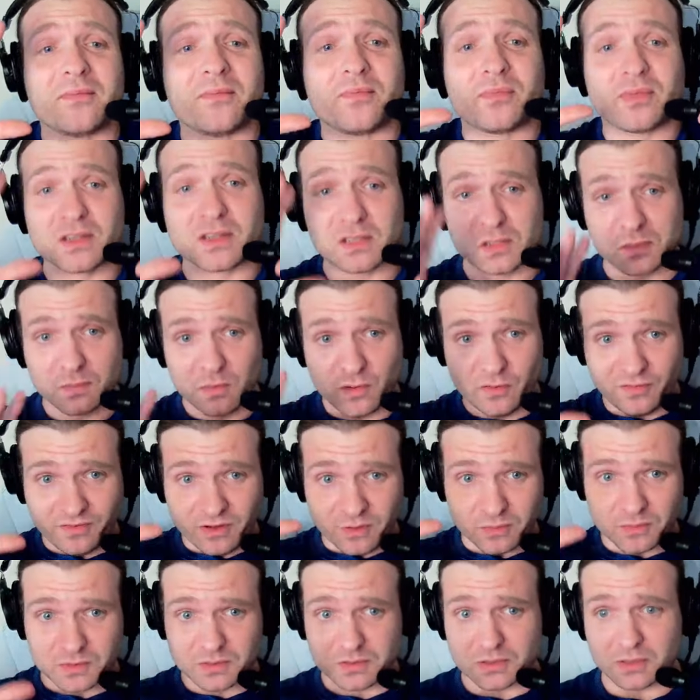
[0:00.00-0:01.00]
this movie
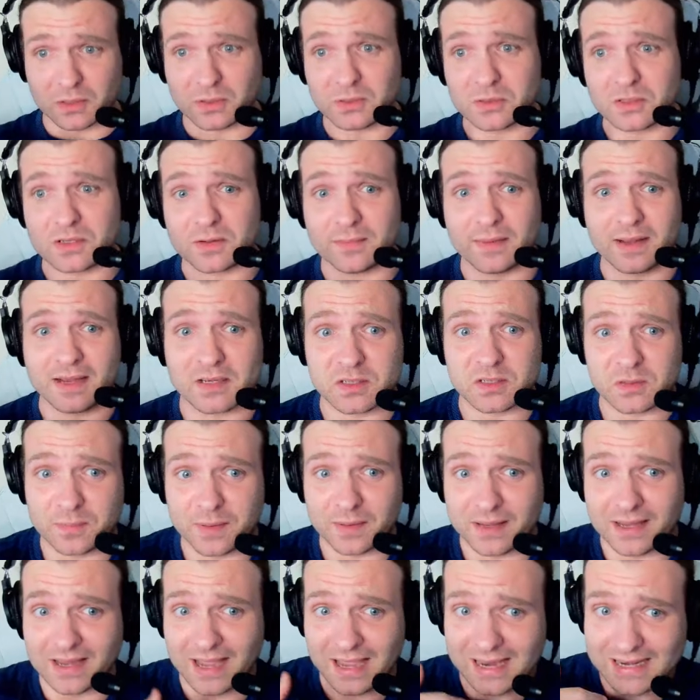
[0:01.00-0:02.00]
was sold to me as
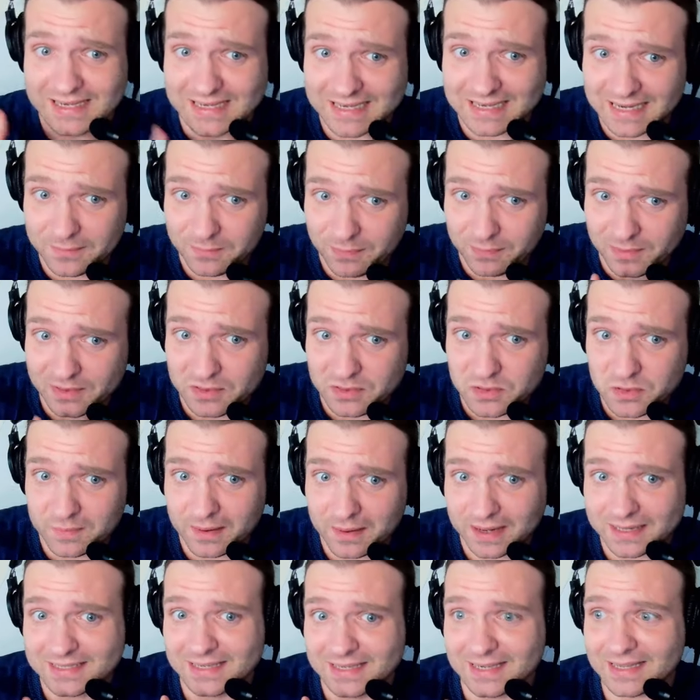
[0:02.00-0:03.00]
being a deeply
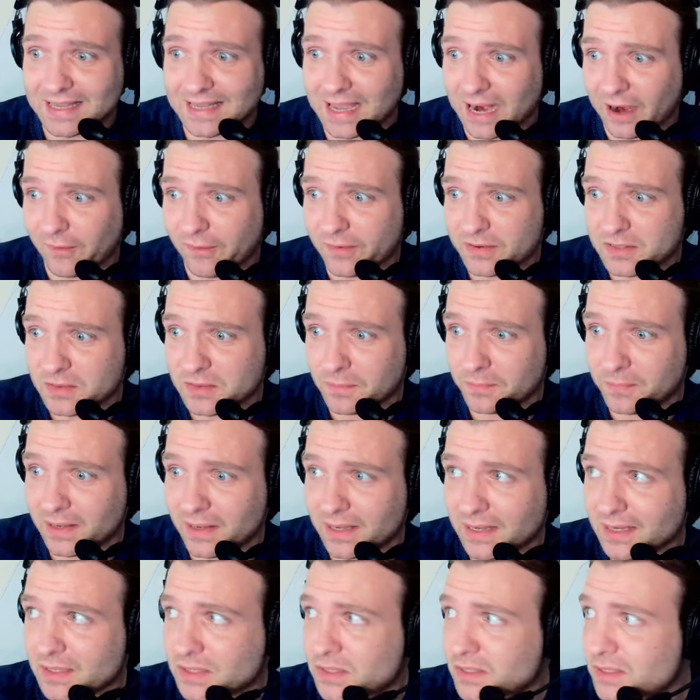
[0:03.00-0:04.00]
dramatic character
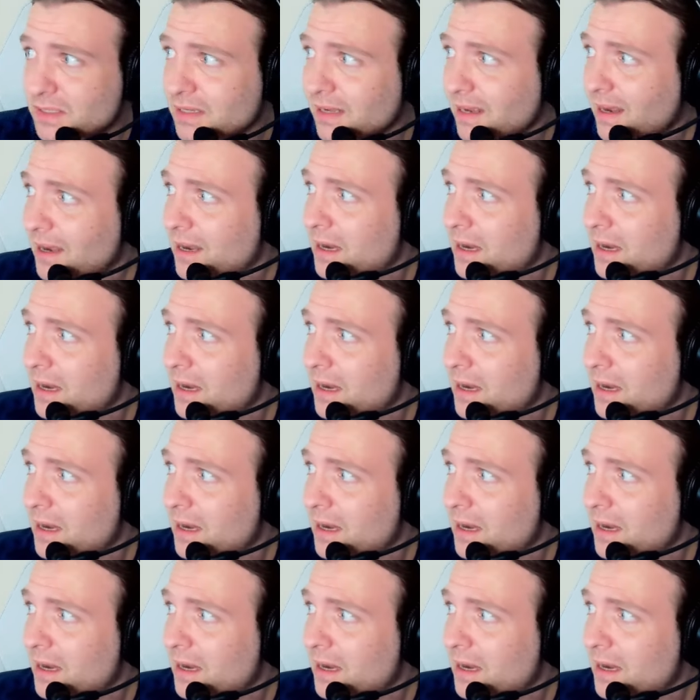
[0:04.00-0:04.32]
piece,